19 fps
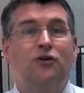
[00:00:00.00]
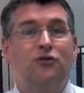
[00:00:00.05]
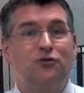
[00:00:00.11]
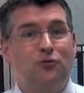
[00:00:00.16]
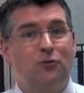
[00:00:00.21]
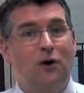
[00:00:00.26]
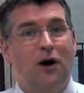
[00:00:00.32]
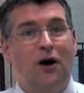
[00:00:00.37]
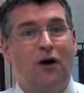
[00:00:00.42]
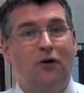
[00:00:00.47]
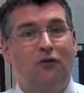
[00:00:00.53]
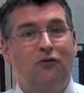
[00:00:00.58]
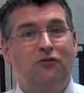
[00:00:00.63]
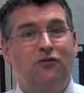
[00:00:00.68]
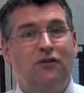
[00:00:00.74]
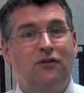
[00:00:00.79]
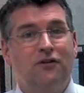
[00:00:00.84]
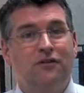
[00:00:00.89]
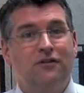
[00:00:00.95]

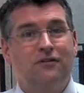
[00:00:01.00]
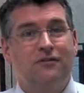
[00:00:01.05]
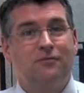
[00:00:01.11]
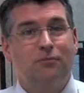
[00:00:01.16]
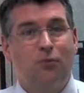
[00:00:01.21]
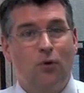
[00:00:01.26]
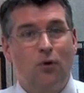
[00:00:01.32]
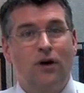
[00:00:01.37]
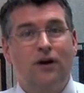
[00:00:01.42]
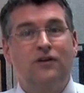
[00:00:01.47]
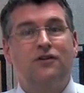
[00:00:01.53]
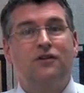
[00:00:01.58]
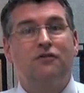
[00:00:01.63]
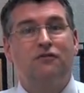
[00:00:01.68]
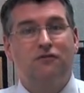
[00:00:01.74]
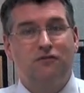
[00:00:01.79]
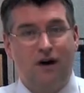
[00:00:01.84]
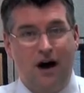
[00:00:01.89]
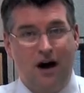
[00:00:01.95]
12-point
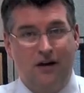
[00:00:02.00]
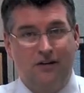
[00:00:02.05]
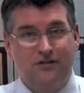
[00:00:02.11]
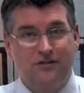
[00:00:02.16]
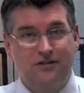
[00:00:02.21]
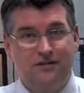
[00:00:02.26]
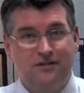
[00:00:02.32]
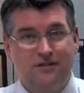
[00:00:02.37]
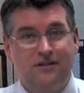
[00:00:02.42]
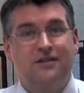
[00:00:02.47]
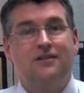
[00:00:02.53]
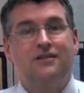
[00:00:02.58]
font